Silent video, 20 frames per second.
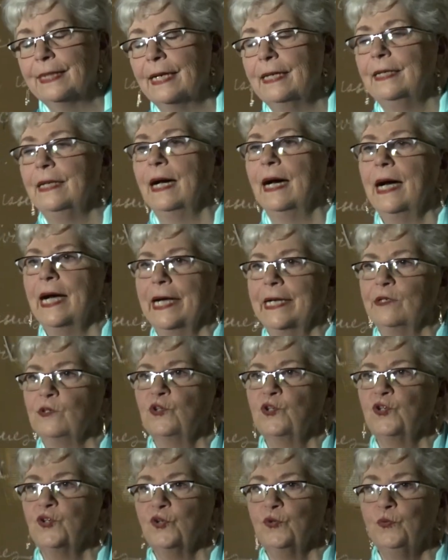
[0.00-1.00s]
uh, I
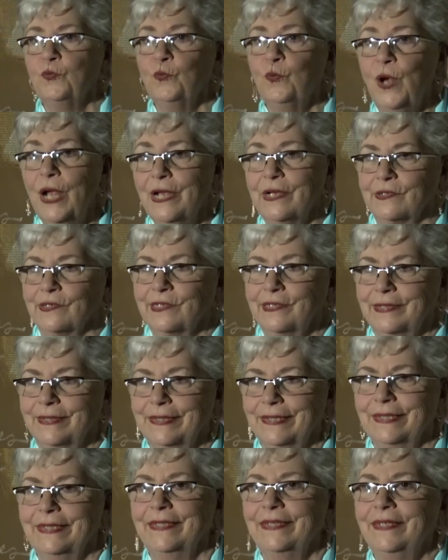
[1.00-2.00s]
trust
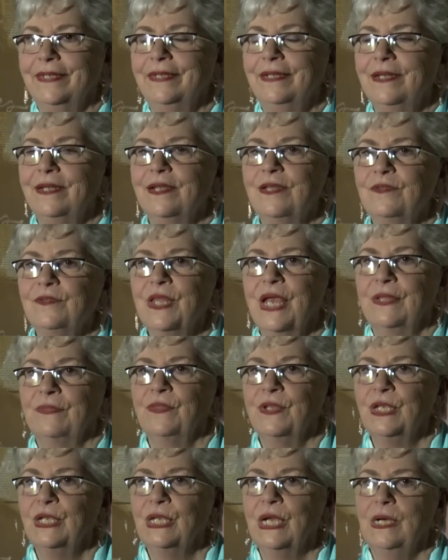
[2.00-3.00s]
that
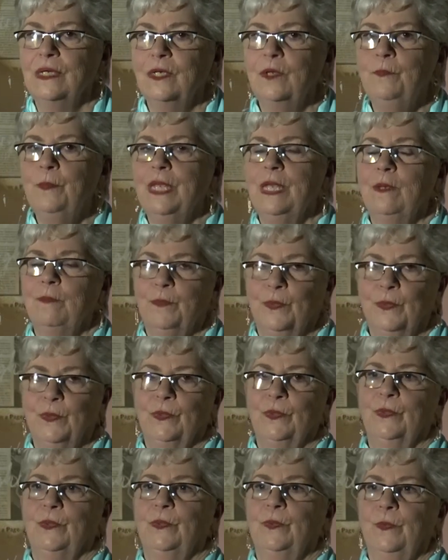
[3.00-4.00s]
the young
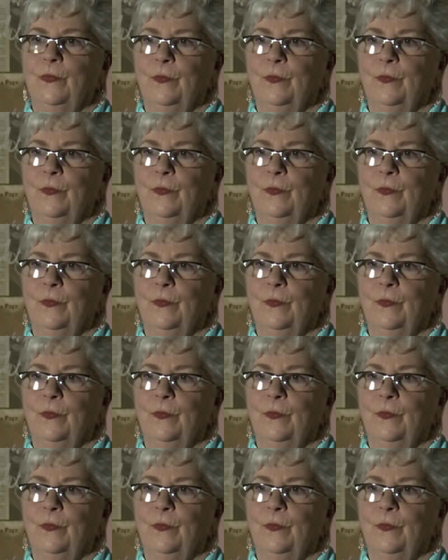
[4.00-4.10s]
people